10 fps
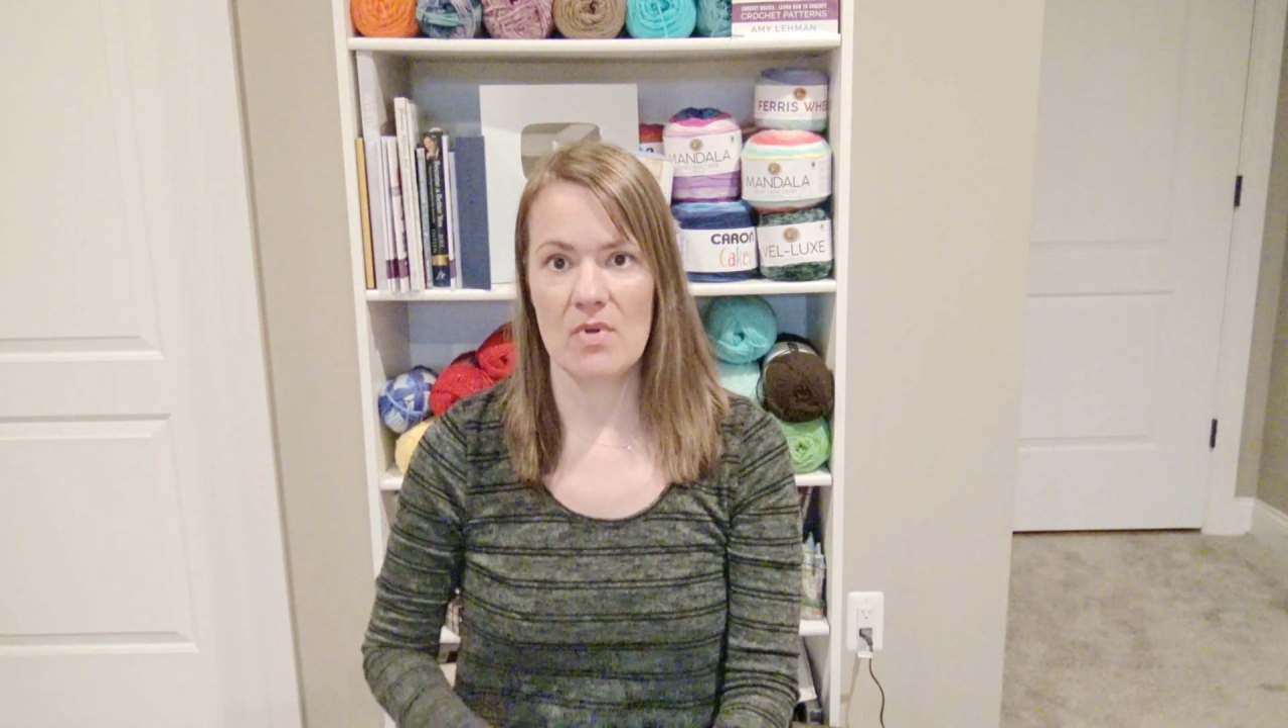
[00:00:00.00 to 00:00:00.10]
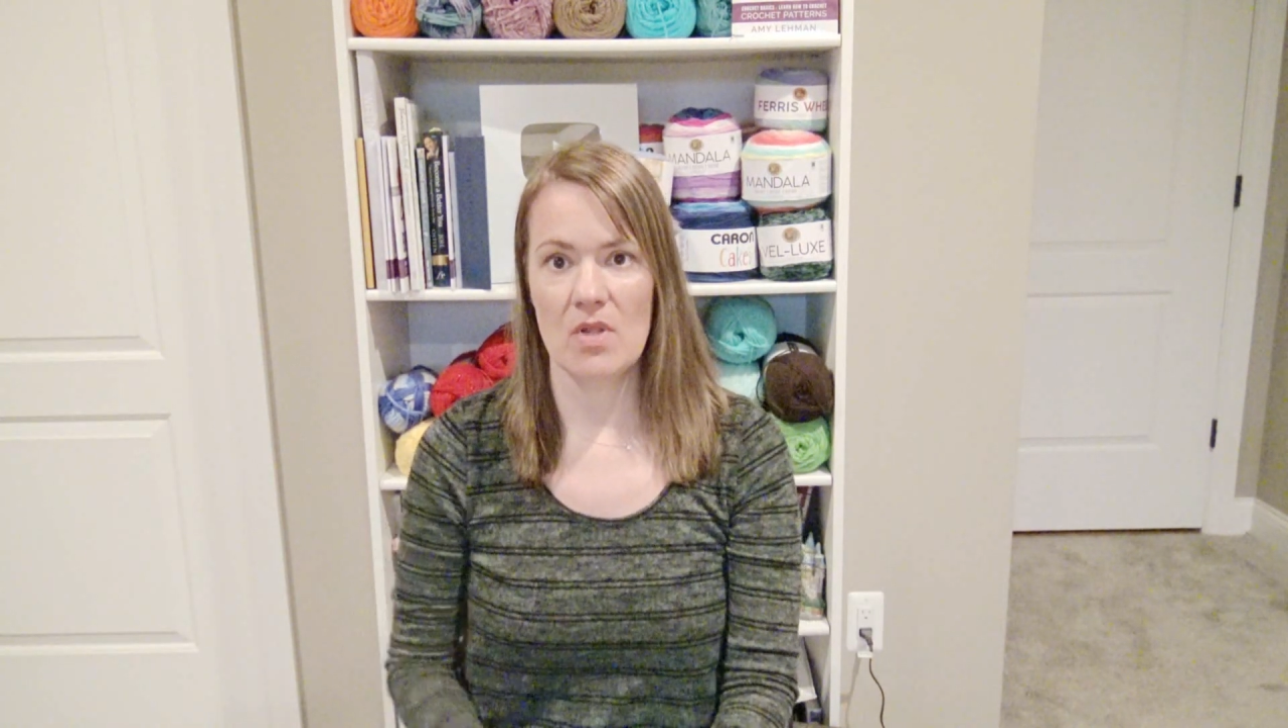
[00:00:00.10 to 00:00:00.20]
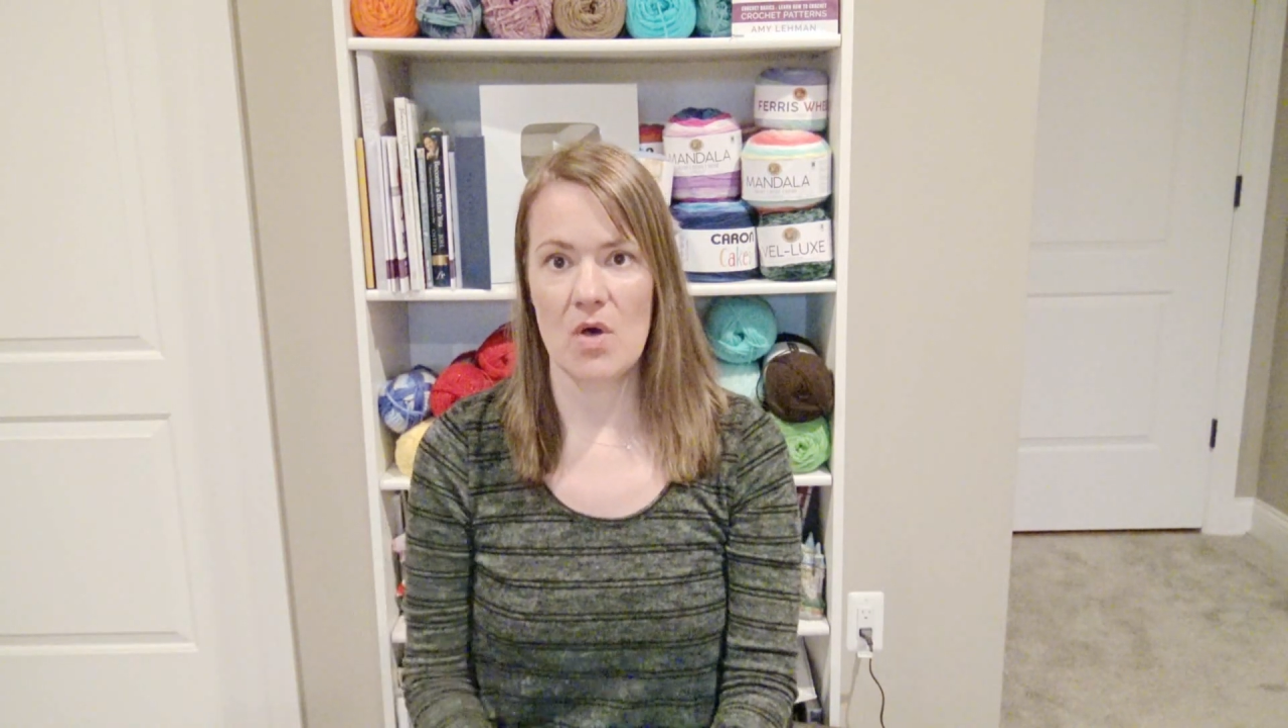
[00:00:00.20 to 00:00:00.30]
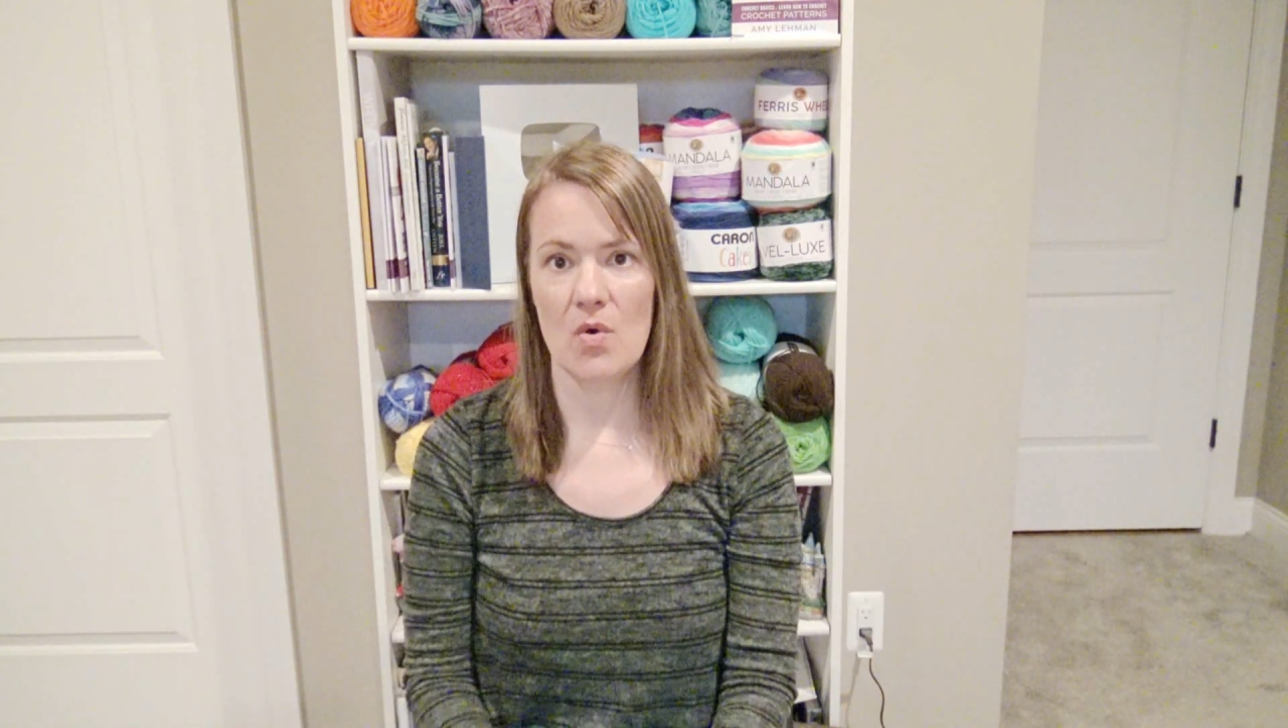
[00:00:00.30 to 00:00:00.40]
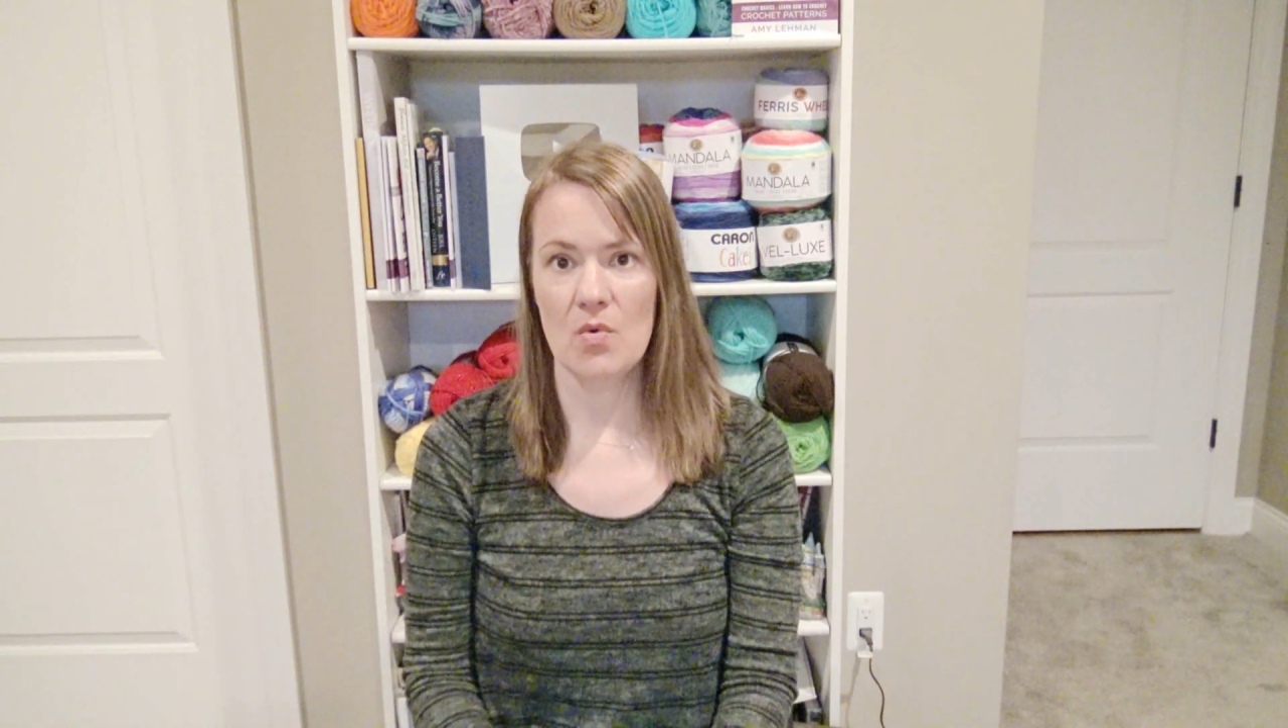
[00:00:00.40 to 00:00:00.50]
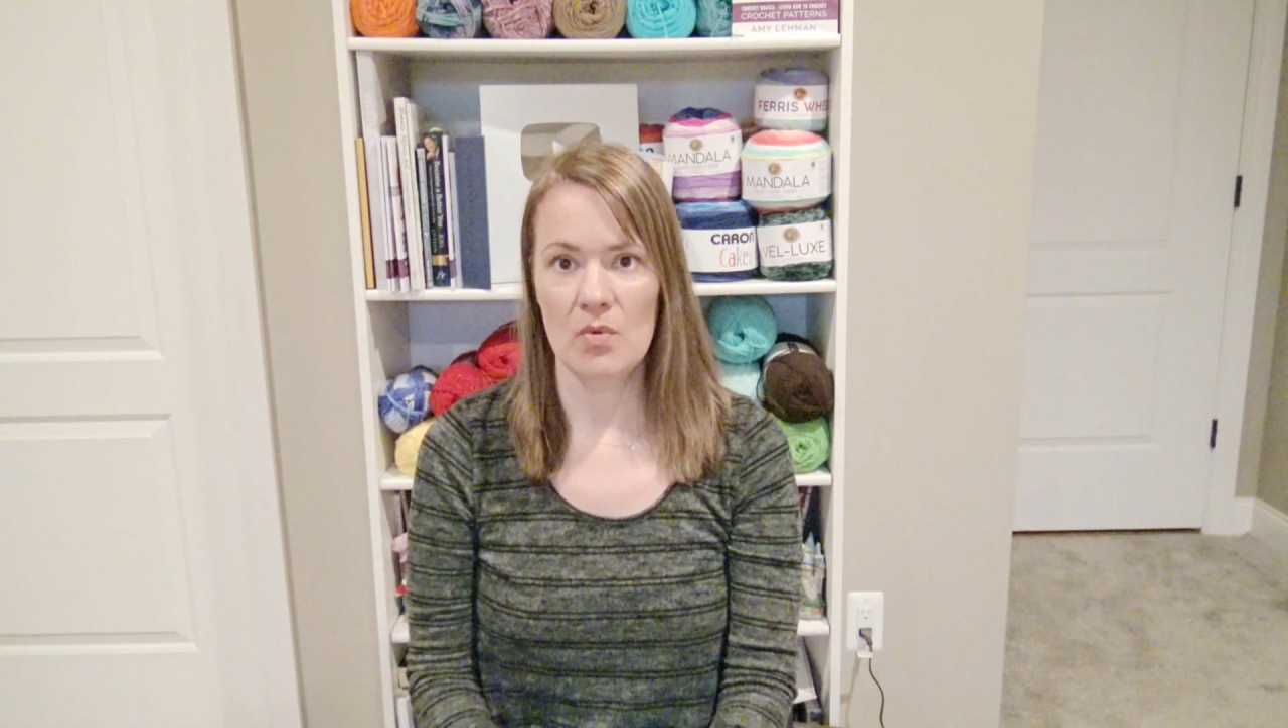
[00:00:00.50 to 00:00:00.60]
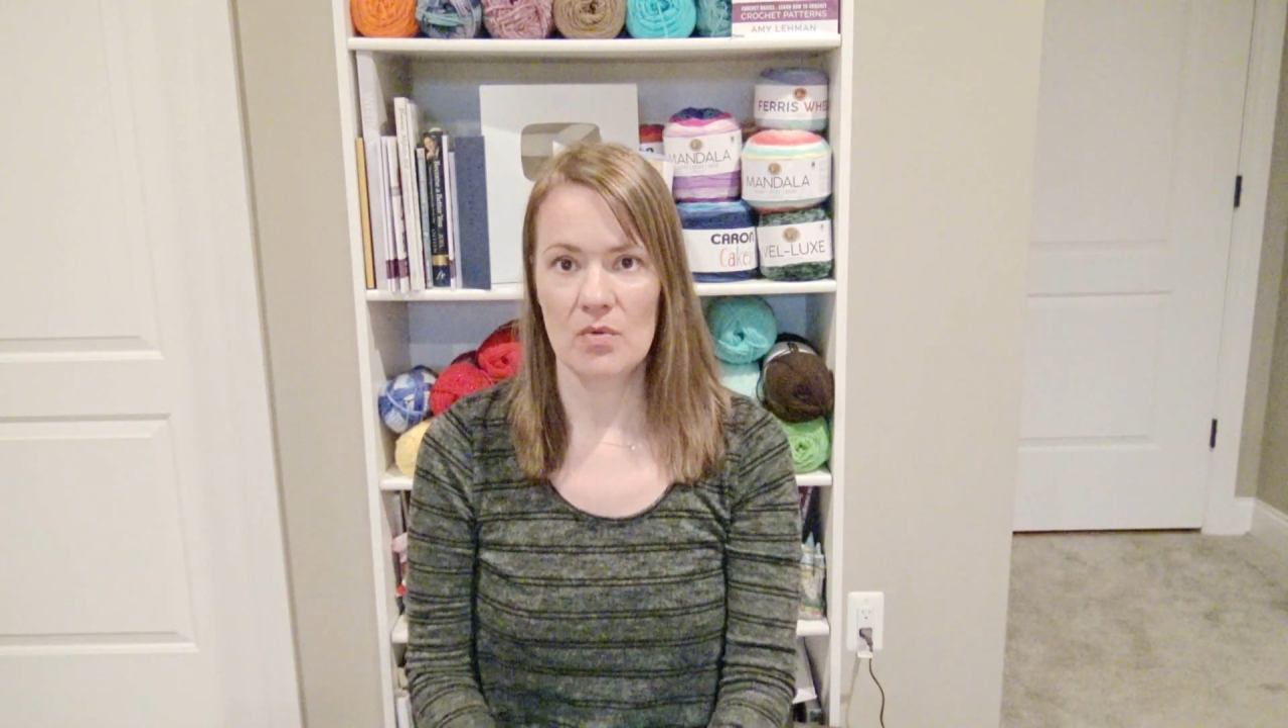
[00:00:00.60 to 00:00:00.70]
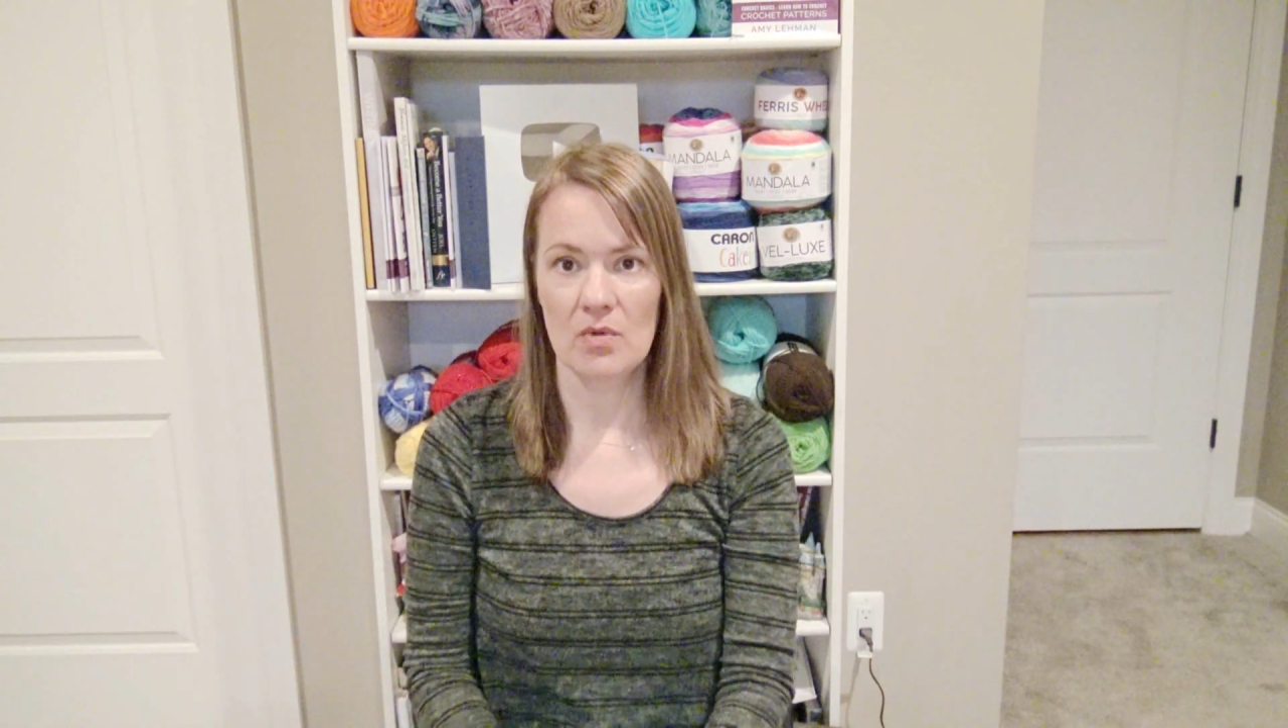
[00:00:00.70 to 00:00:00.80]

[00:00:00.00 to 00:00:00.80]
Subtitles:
below,